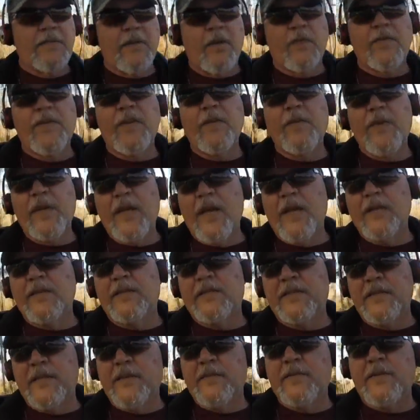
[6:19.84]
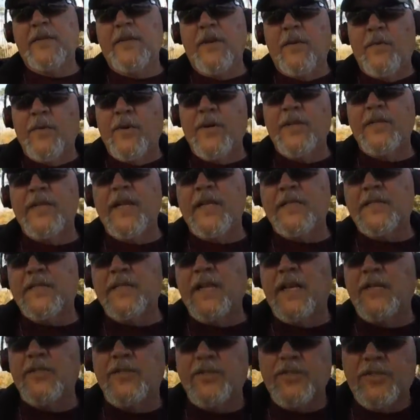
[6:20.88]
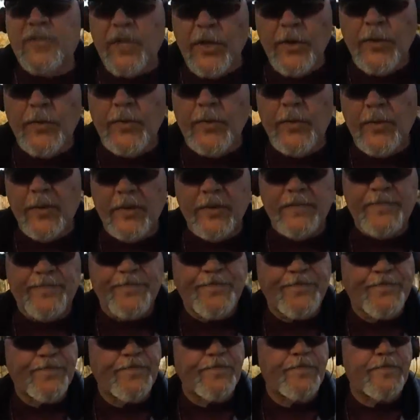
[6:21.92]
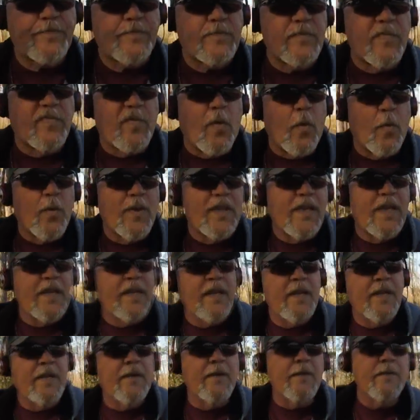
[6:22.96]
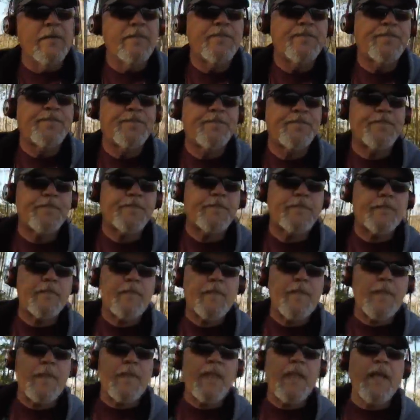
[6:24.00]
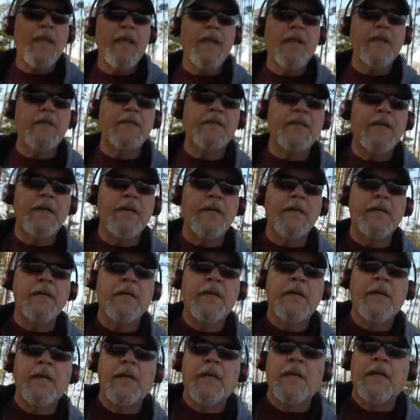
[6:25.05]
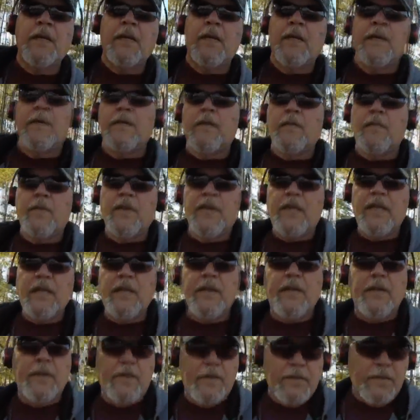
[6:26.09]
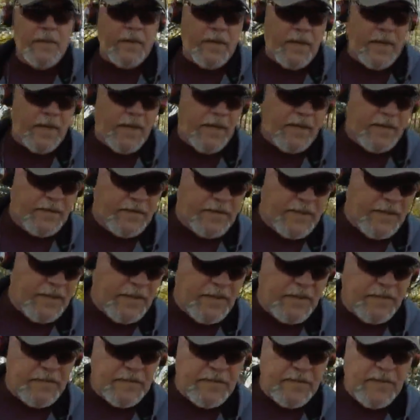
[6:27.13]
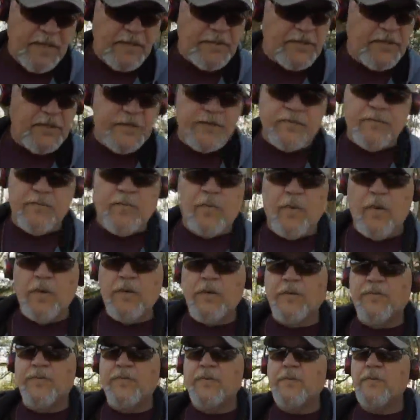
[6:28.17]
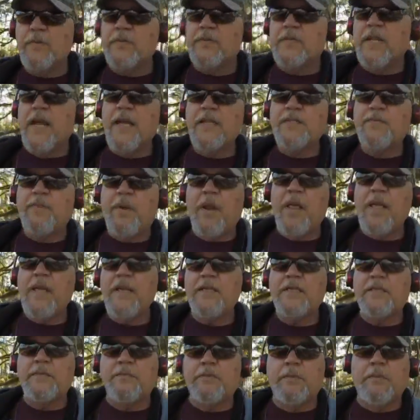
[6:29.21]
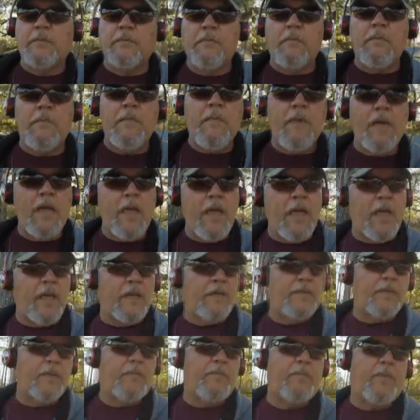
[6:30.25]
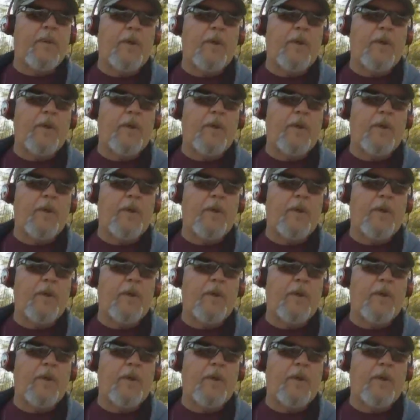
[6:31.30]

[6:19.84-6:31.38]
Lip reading: so then we got, we're at destination 2 before we get here, and then we get here, and it's just wonderful. It's a nice place, but man, the